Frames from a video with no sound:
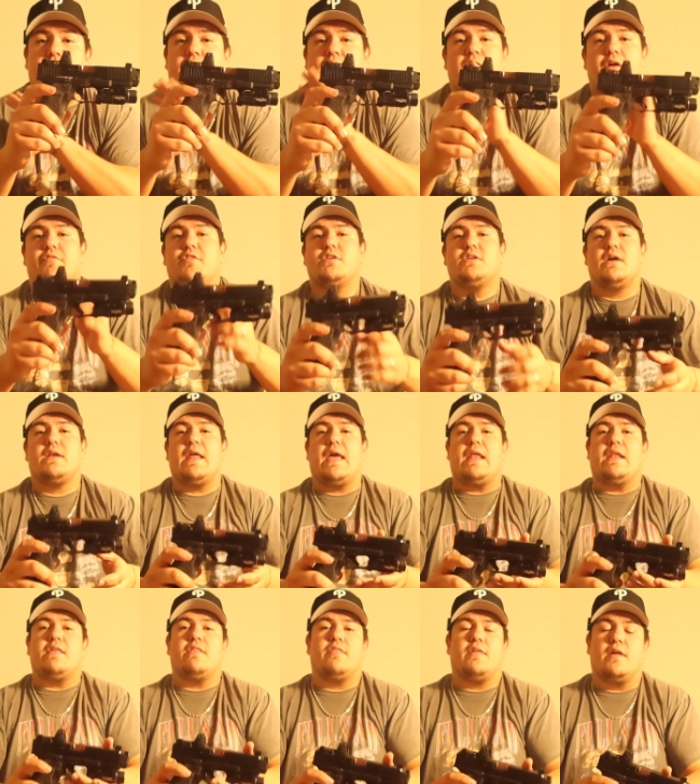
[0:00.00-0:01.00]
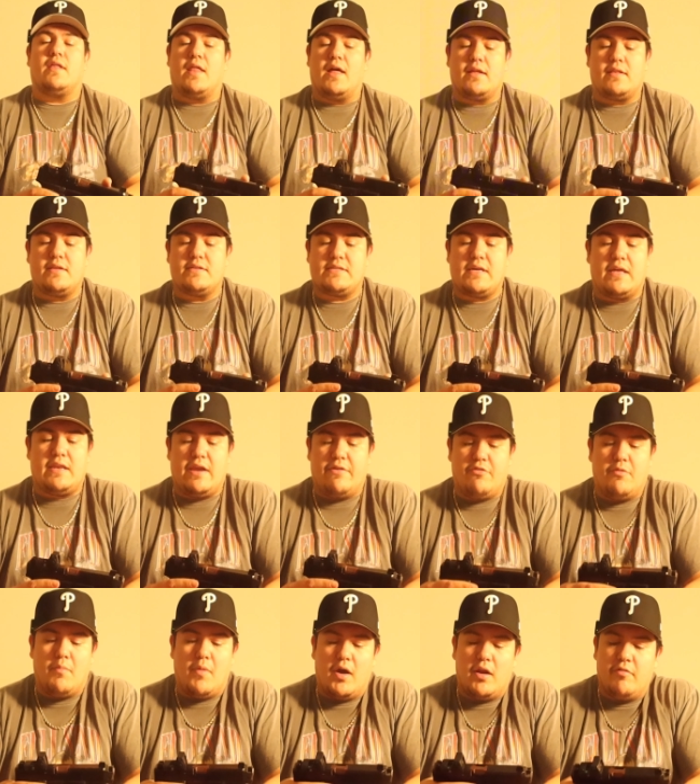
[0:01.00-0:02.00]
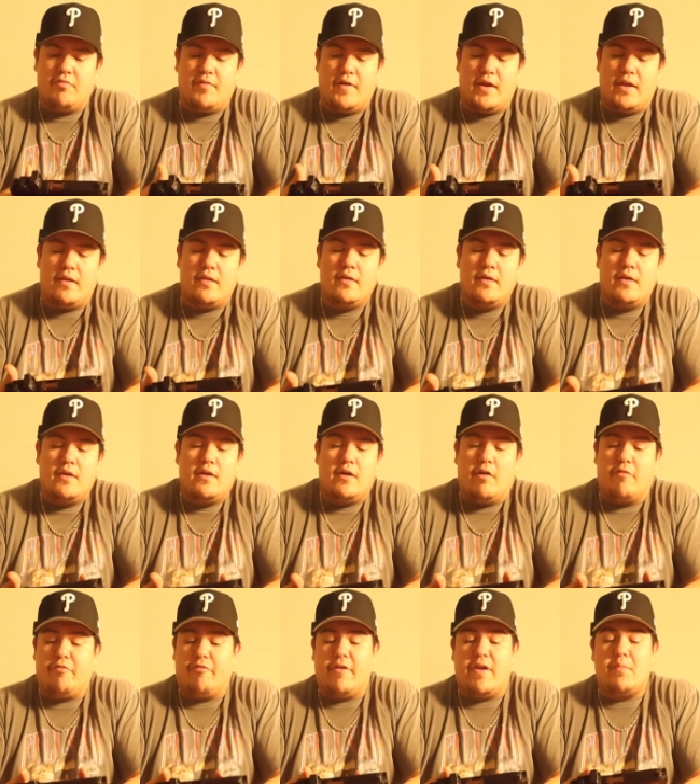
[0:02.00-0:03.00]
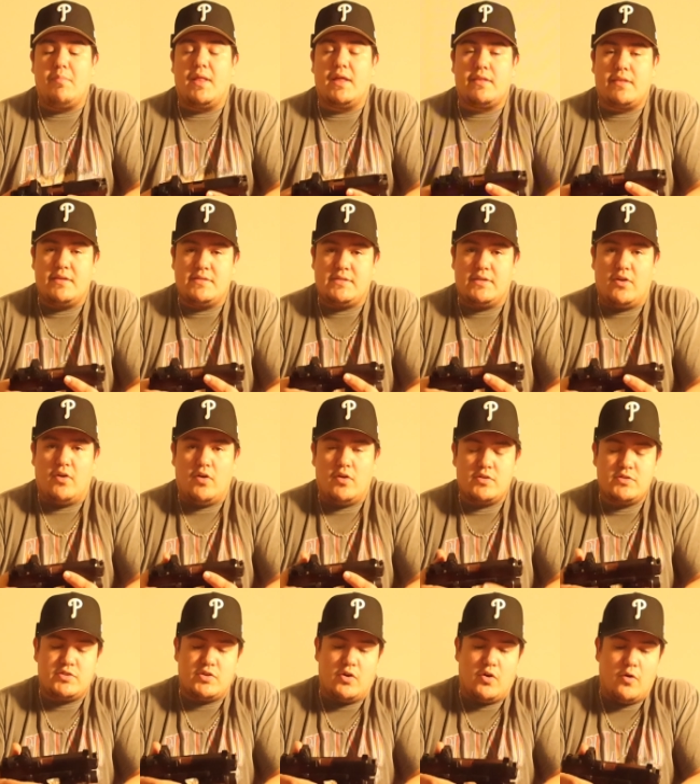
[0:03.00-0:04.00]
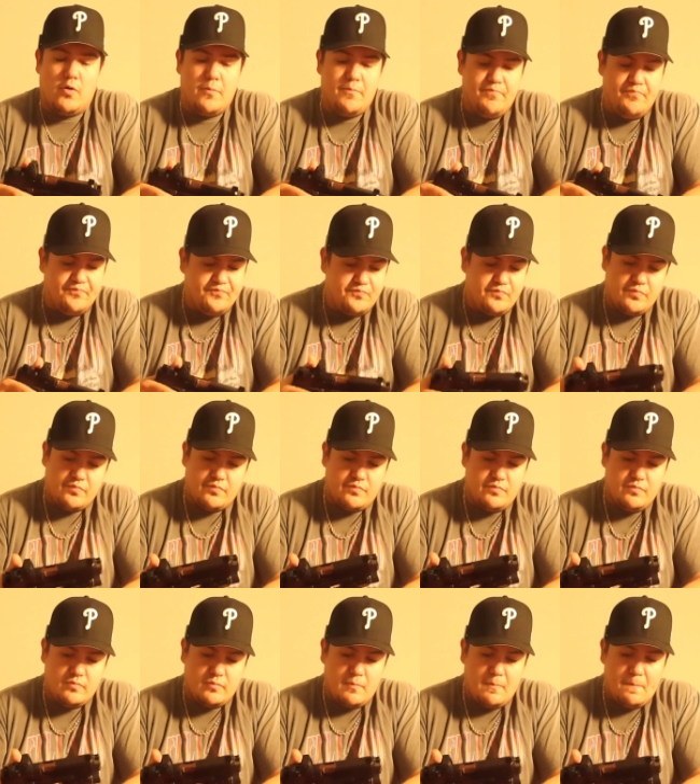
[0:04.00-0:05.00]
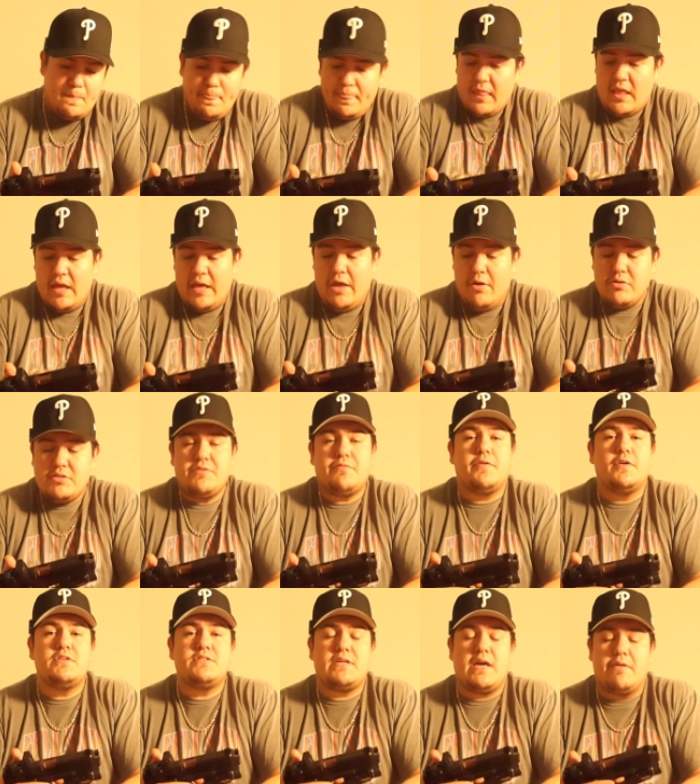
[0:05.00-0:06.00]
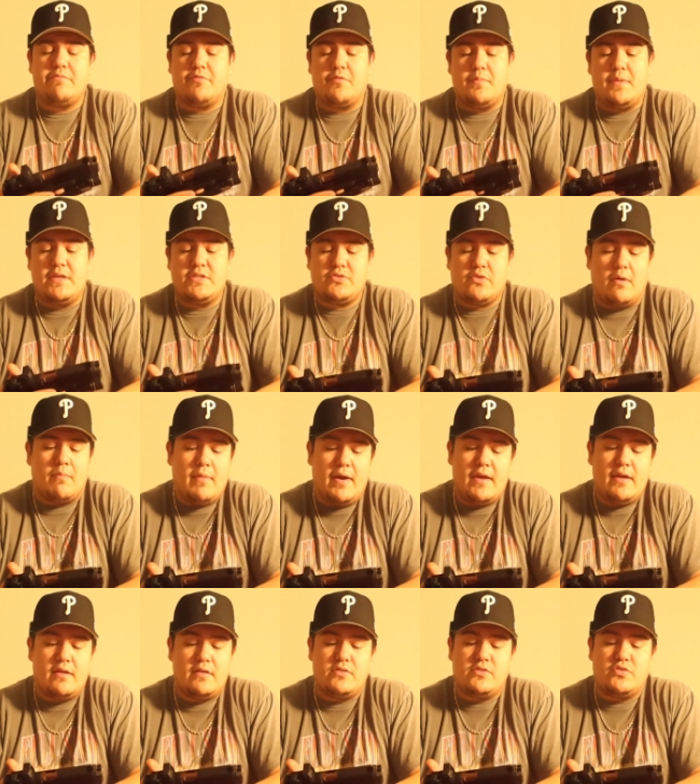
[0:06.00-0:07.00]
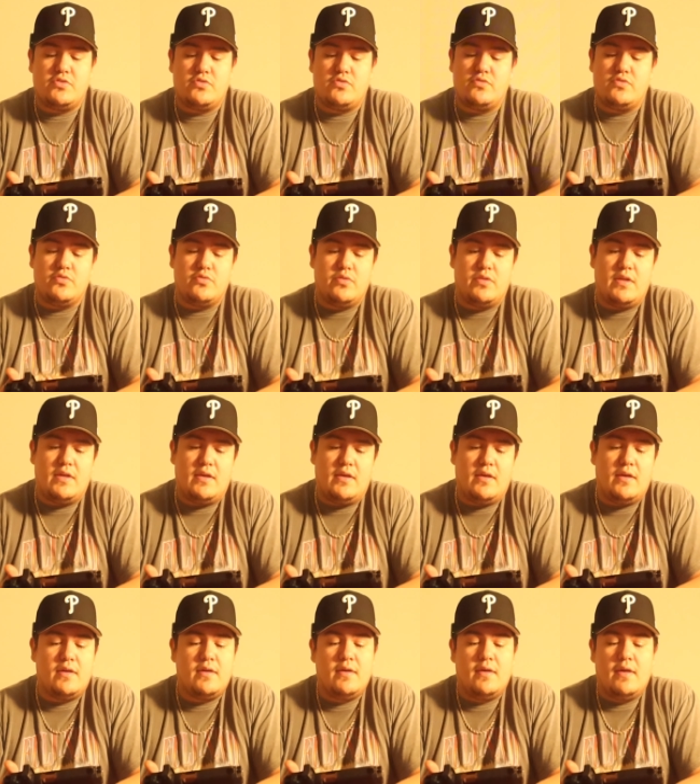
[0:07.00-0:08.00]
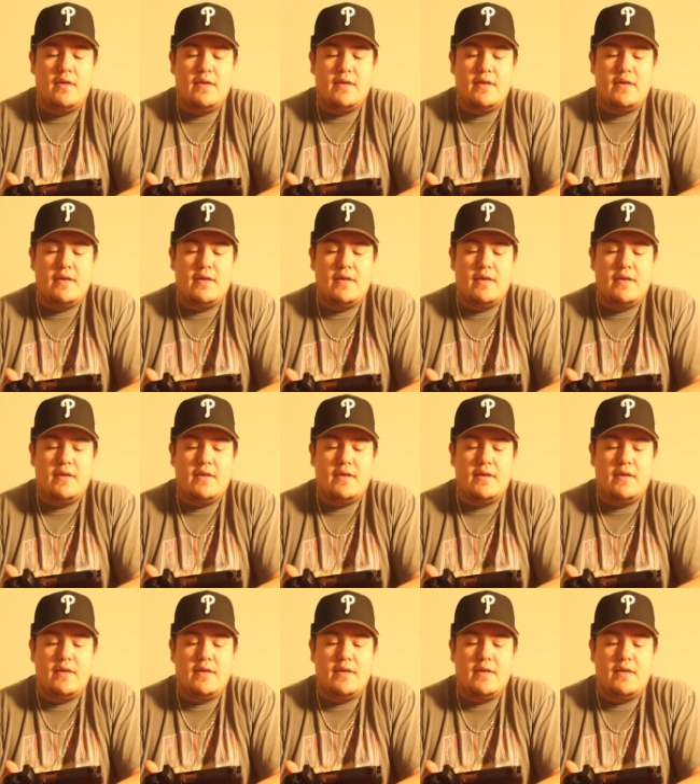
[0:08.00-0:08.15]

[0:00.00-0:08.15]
had never done anything like this. I had never modified a frame like this at all, so it was a first time for me. So I might do the